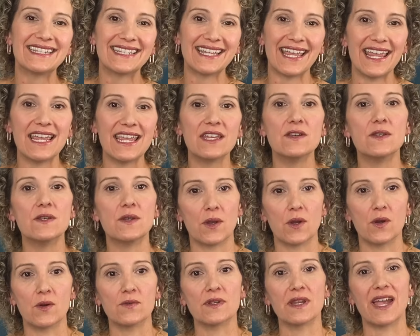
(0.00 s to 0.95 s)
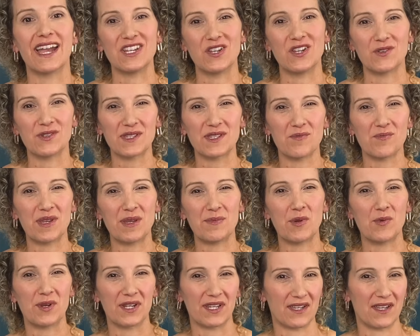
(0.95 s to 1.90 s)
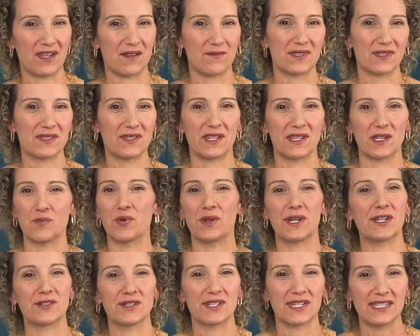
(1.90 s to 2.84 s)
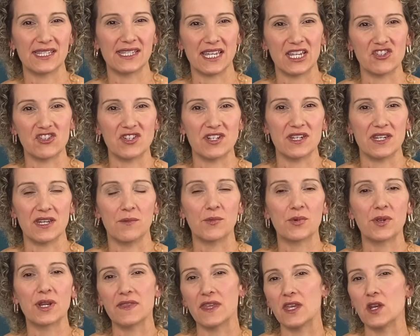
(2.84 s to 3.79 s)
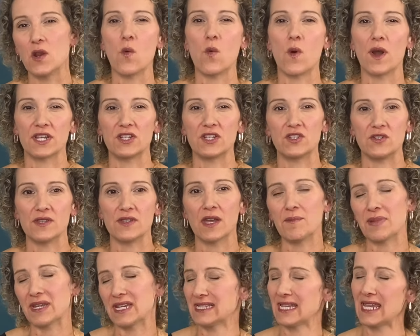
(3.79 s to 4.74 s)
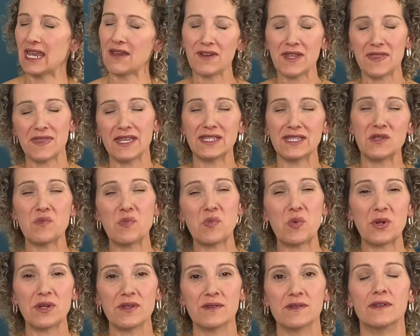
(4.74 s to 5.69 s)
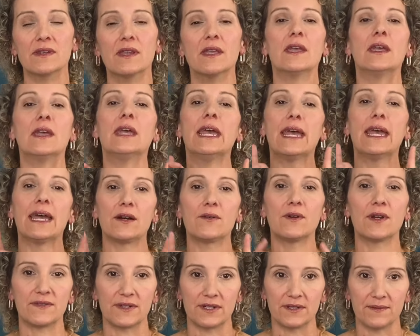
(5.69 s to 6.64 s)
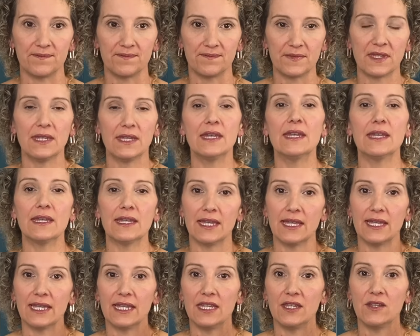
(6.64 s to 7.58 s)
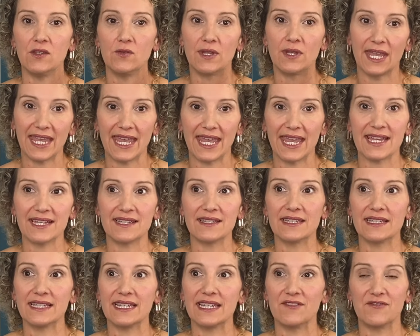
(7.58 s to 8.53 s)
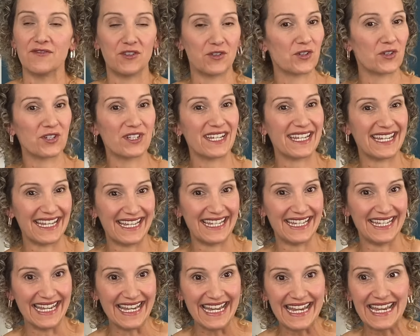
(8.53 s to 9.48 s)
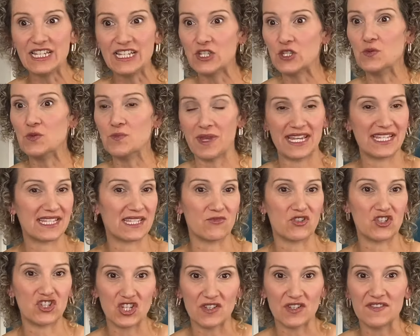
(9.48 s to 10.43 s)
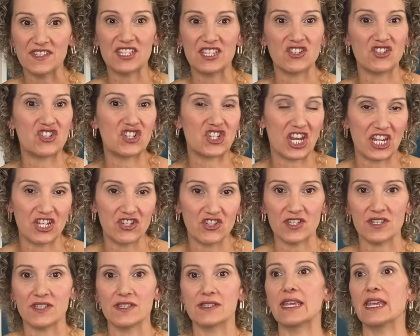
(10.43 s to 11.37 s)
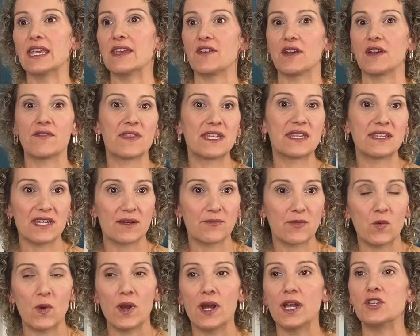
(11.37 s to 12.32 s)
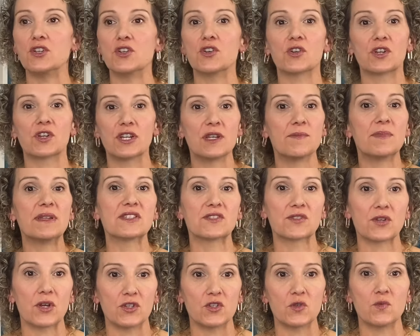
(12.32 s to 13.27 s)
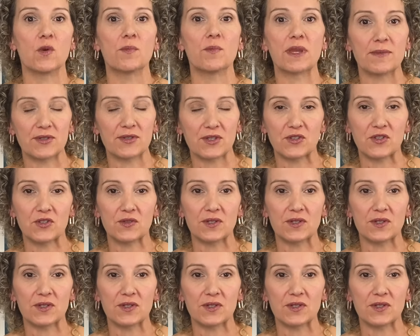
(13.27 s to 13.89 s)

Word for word: Take note. I know some people, when it comes to like prioritization and numbering, they don't want to do that because everything's important. However, you can't, if you need to make some shifts and changes, if everything's number one, you're going to be stalled. You won't be able to do